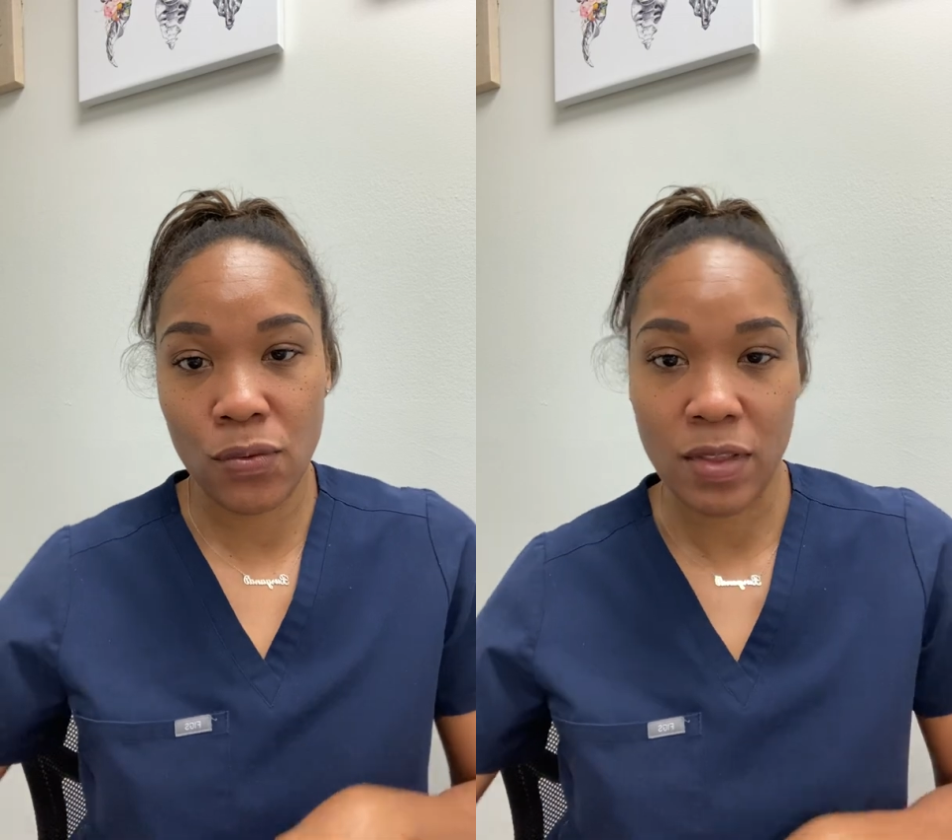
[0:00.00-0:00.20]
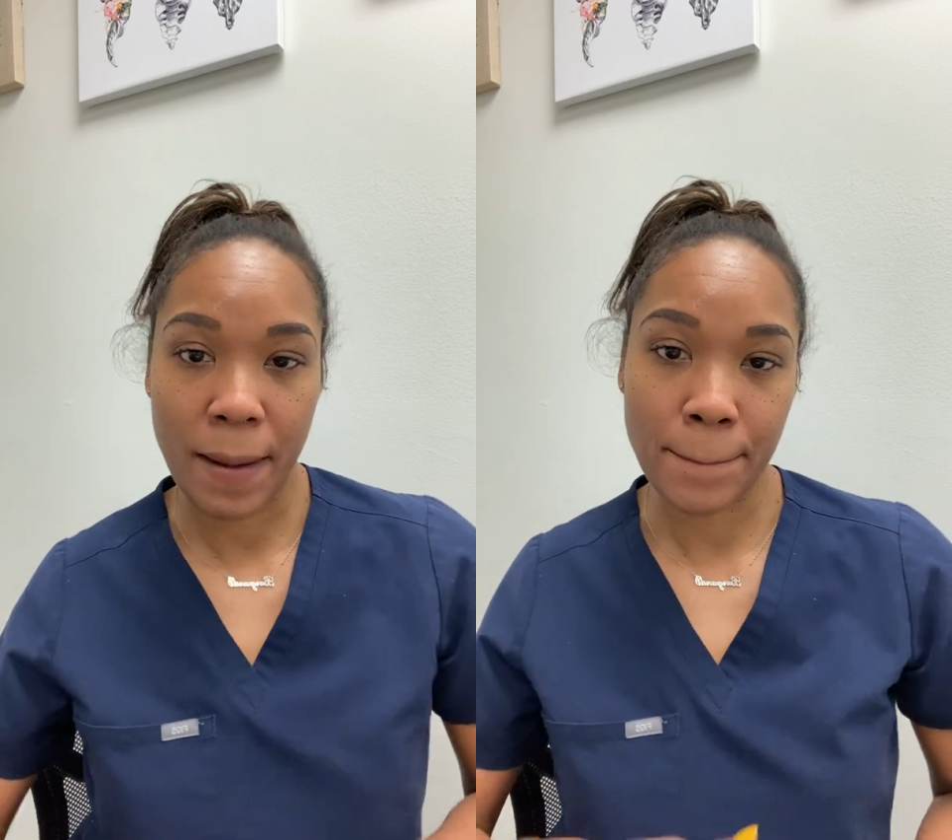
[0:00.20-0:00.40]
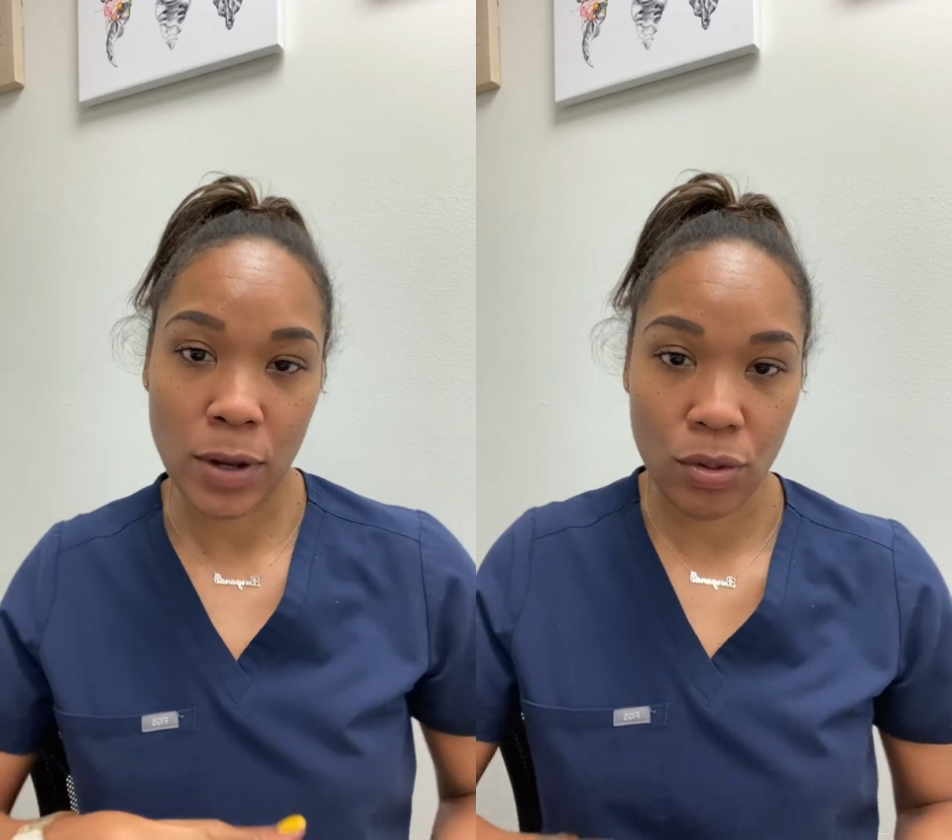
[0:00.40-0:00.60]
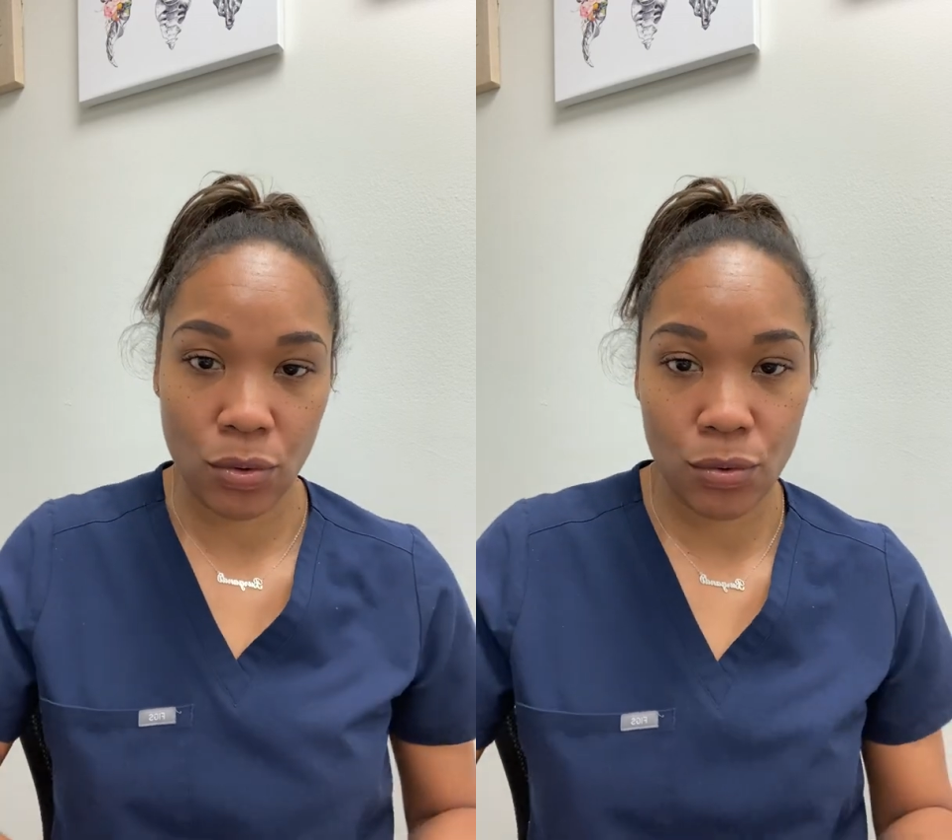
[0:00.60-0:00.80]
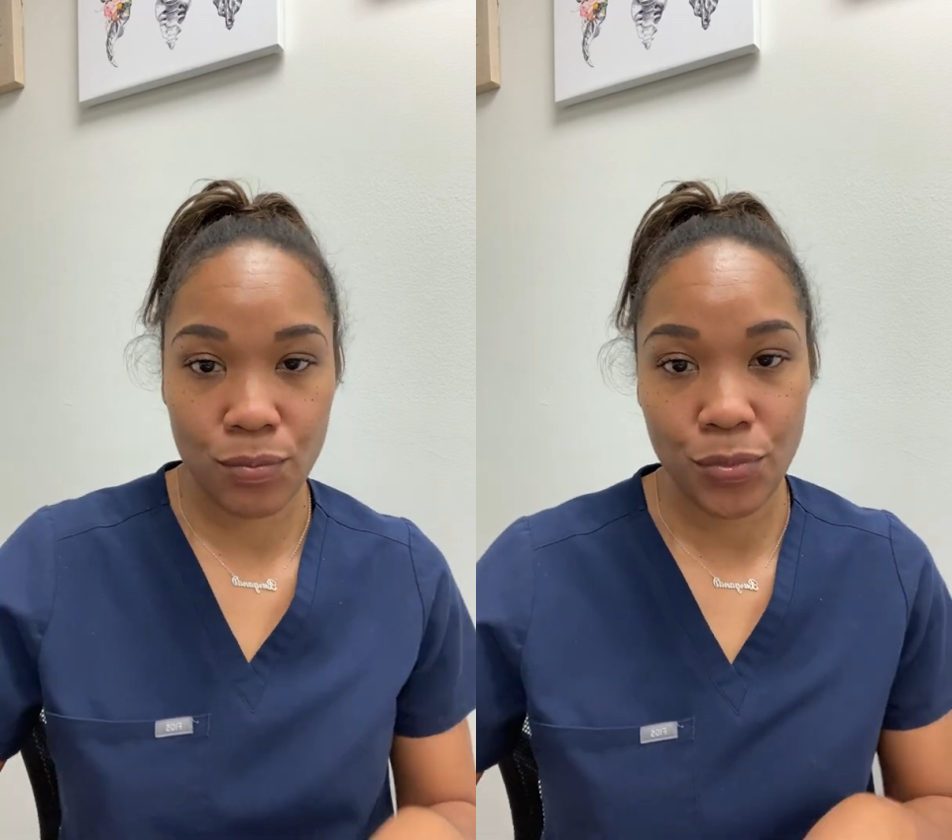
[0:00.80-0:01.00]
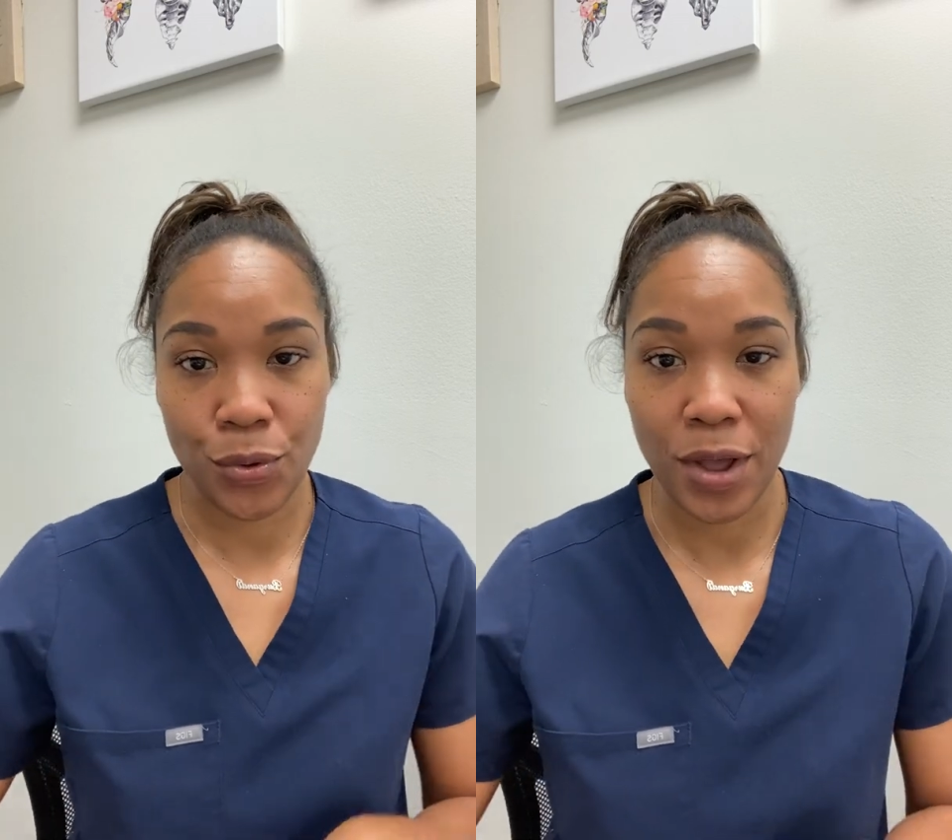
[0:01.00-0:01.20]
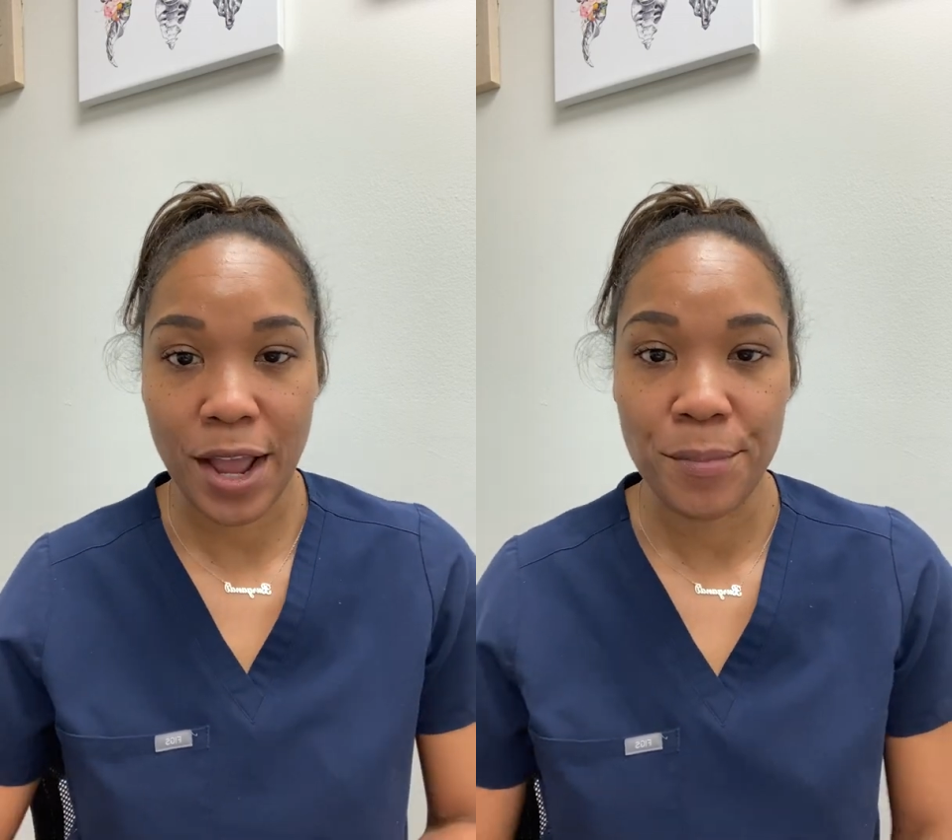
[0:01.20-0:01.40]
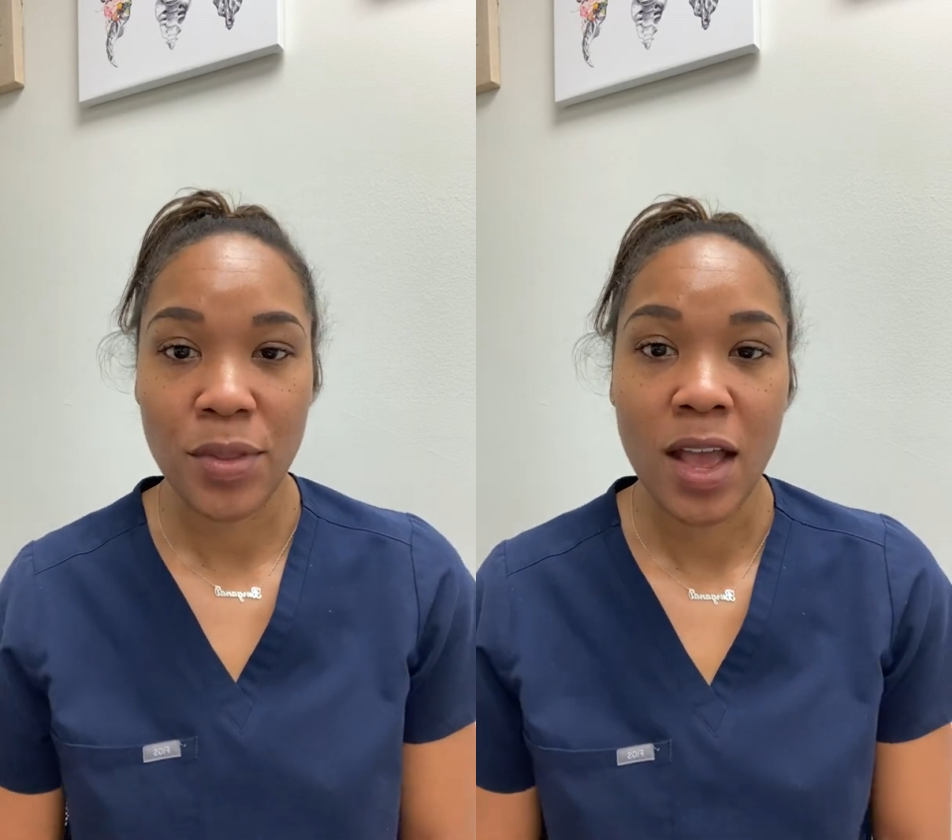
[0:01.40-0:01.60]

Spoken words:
that muscle. Okay.